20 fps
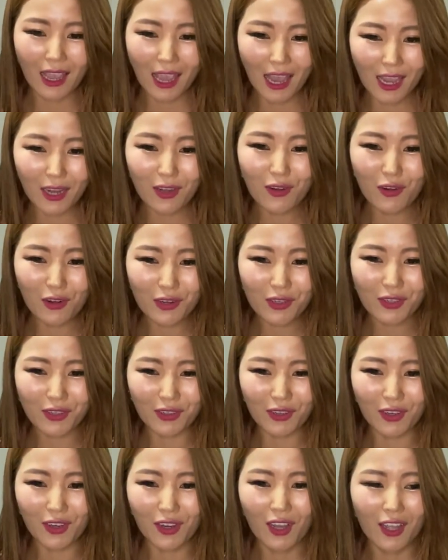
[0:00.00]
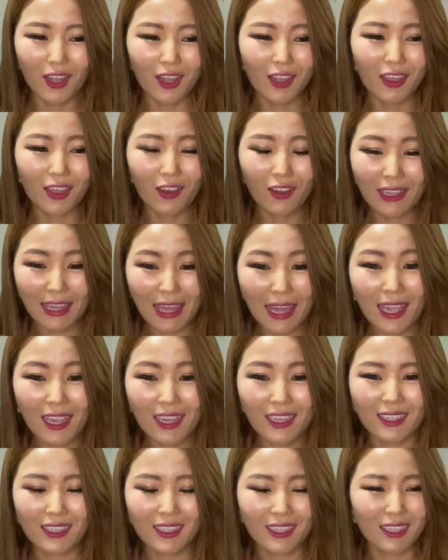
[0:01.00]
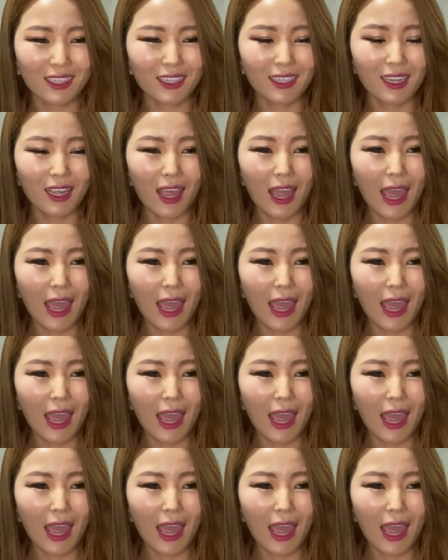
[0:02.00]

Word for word: and also the guests